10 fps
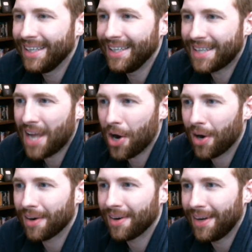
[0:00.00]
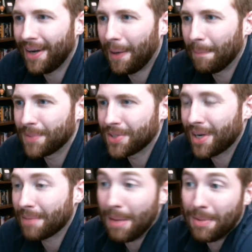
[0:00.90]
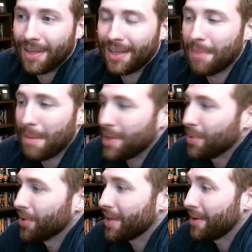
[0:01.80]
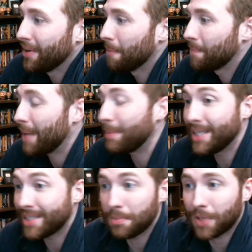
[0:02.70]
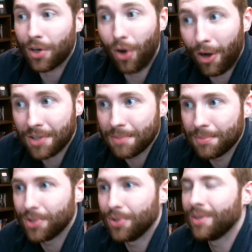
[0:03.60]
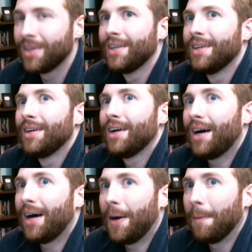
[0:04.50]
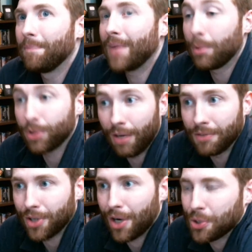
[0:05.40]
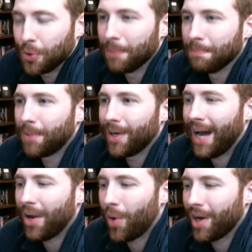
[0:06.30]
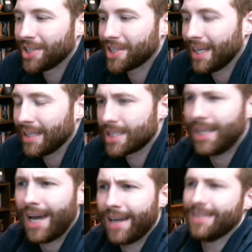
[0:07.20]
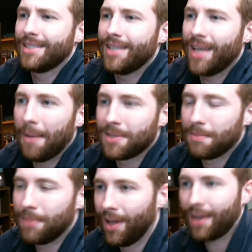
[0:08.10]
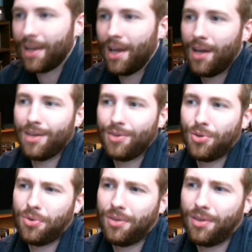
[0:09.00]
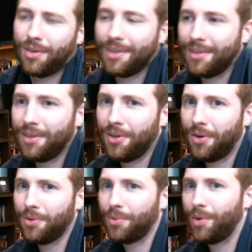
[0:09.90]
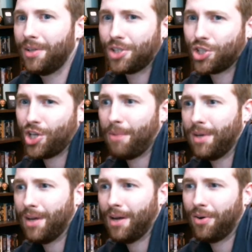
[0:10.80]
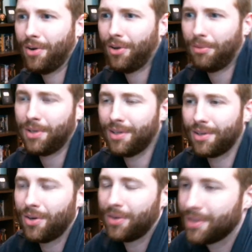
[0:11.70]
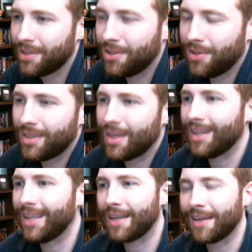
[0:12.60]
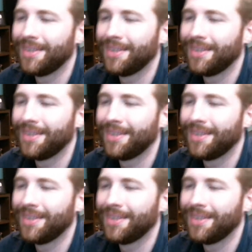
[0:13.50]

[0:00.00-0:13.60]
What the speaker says: care to talk. Maybe he would. I don't know. I mean, he seems like an awesome dude. I would love to talk to him, but I don't want to just like slide in his DMs and be like, "Hey, dude, look at, you know, you want to like shout me out or help me go do that?" Like,